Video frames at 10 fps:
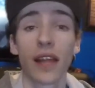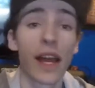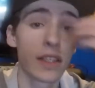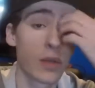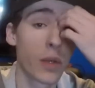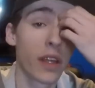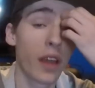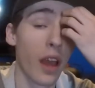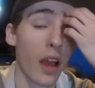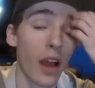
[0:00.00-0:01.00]
last
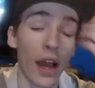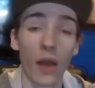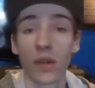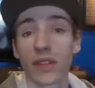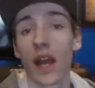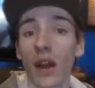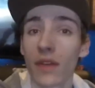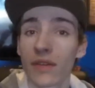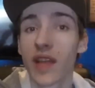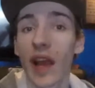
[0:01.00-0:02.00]
week. I was out
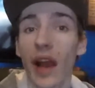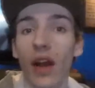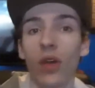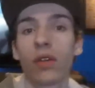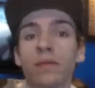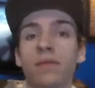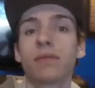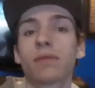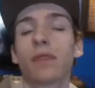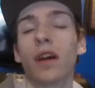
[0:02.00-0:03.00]
of town,
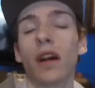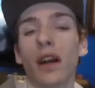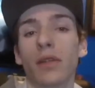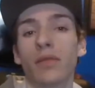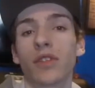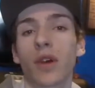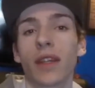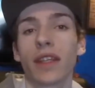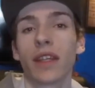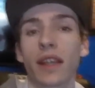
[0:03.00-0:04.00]
so
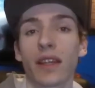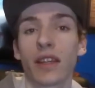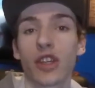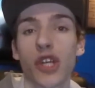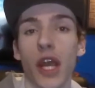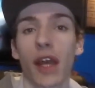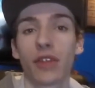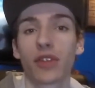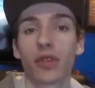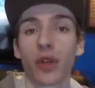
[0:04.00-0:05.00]
I didn't get the
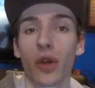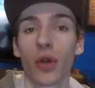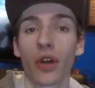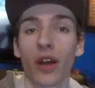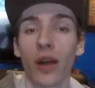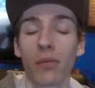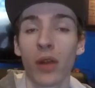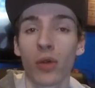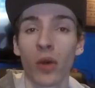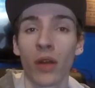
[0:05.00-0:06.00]
chance to record or
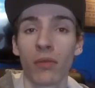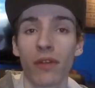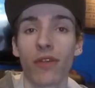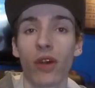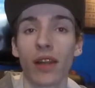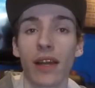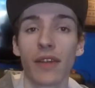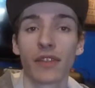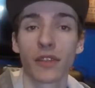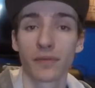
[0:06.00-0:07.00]
upload one before I
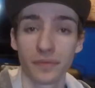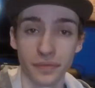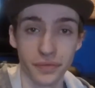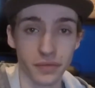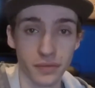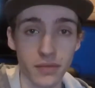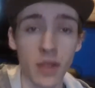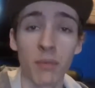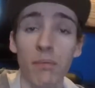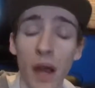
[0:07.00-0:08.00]
left.
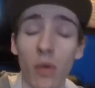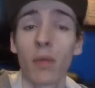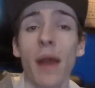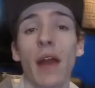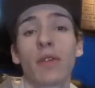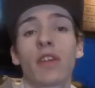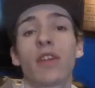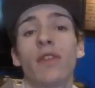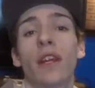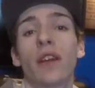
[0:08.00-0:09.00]
But we're back with a
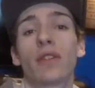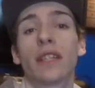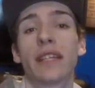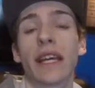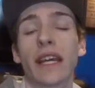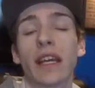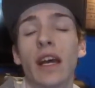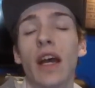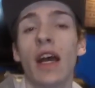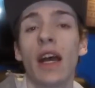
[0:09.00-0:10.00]
new video today,
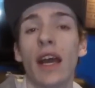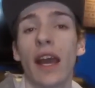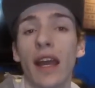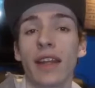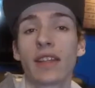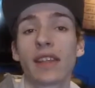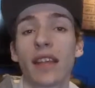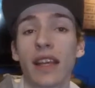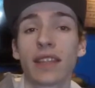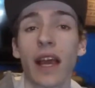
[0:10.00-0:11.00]
and in
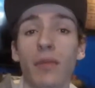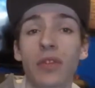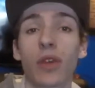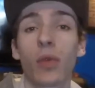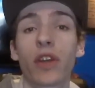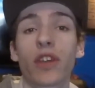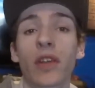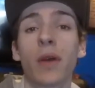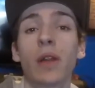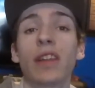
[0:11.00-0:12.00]
today's episode we're
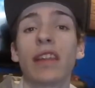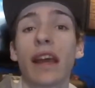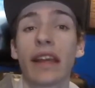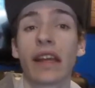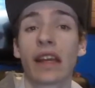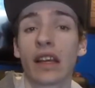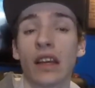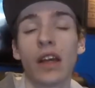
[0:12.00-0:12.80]
talking about lighting.